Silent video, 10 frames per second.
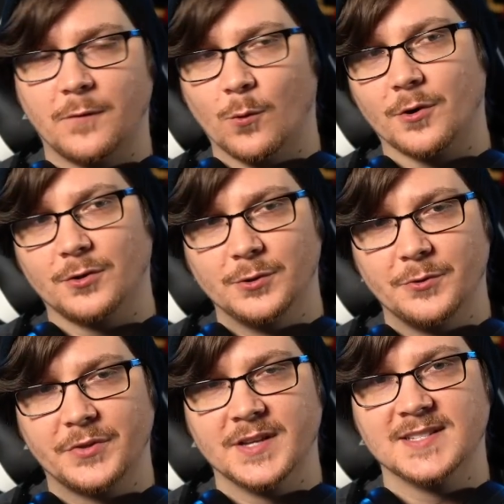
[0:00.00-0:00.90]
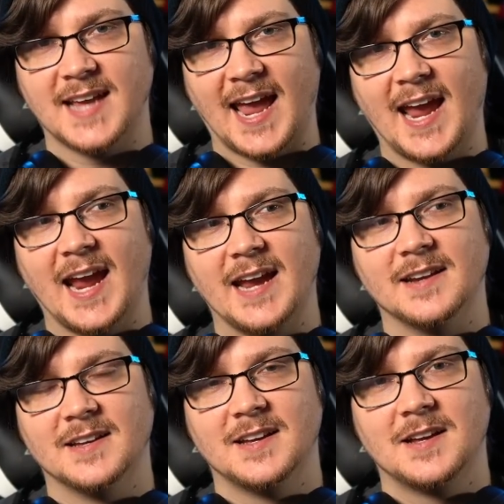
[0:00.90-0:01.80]
for Luthen's
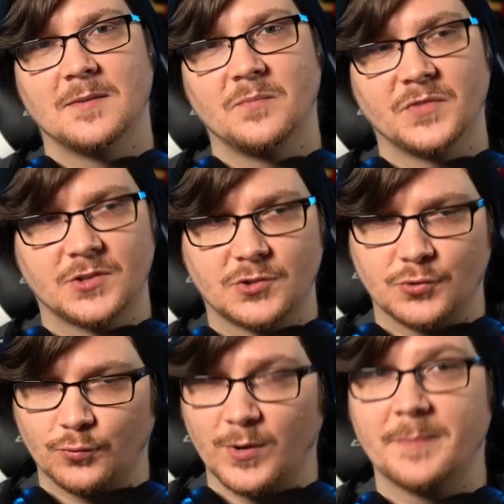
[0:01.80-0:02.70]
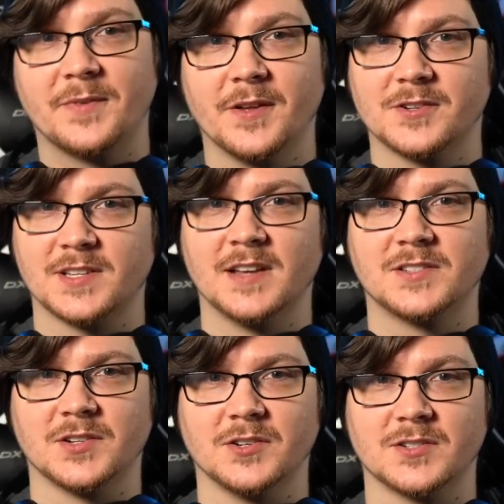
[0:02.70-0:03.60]
aid, tripped their
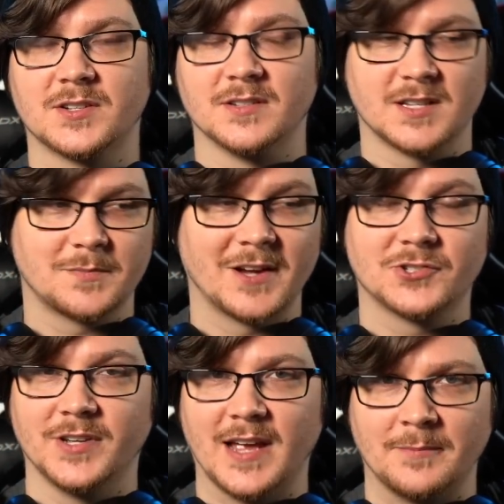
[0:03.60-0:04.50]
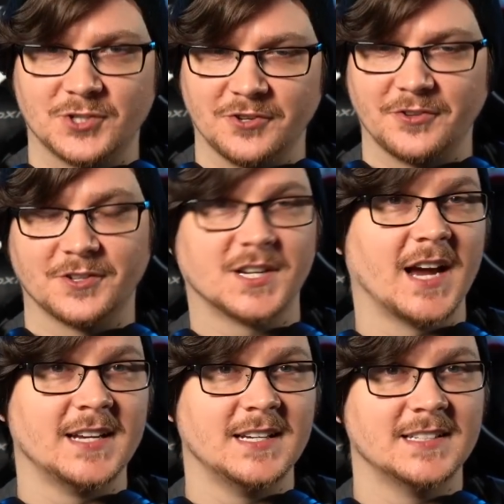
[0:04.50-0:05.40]
sensors, because especially, I'm sure they're
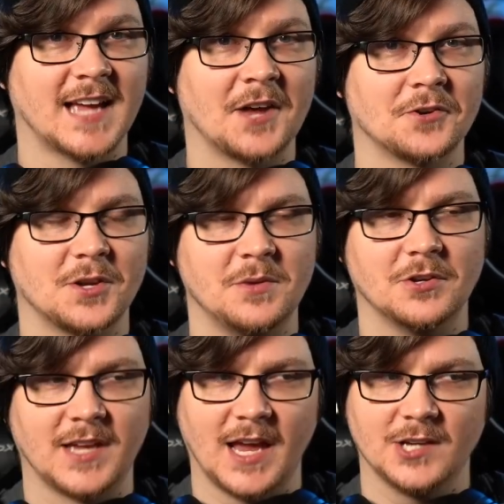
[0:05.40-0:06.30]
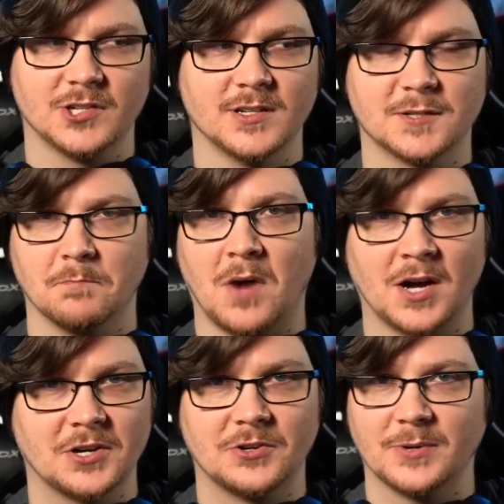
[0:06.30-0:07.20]
tightening down on communications,
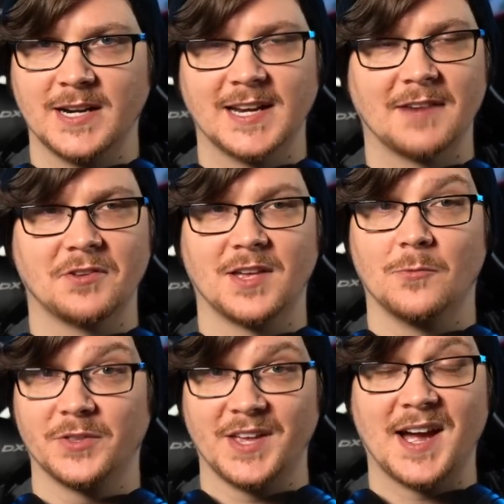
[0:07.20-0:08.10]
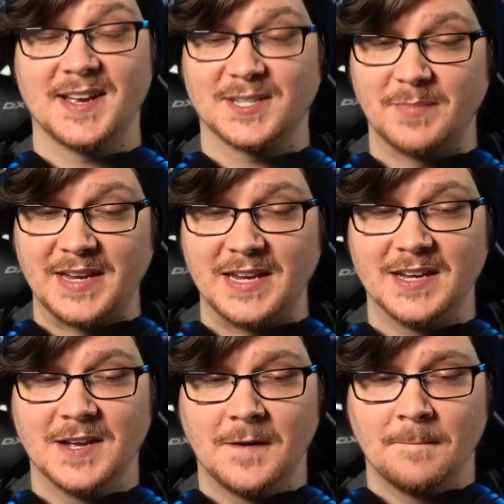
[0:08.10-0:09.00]
monitoring and everything with the
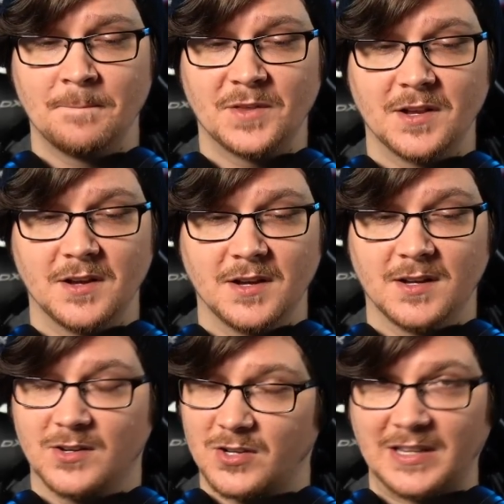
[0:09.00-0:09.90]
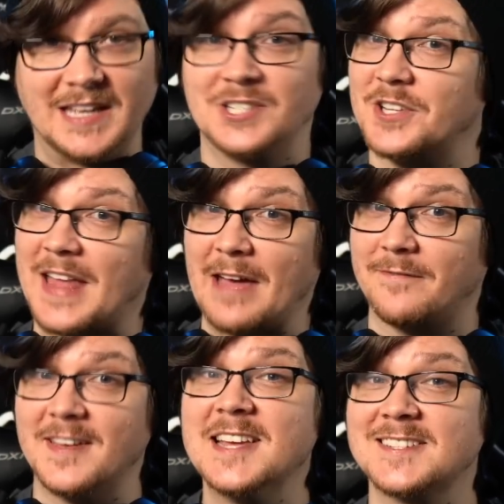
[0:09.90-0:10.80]
ISB, clenching that
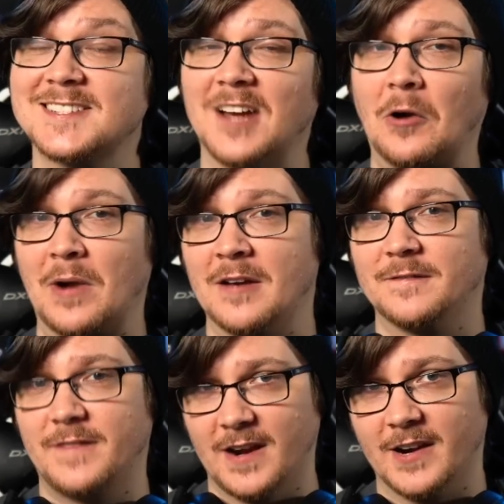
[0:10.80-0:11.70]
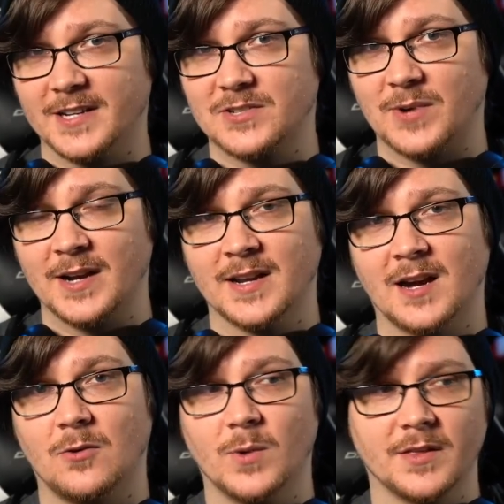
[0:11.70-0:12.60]
fist around Ferrix right now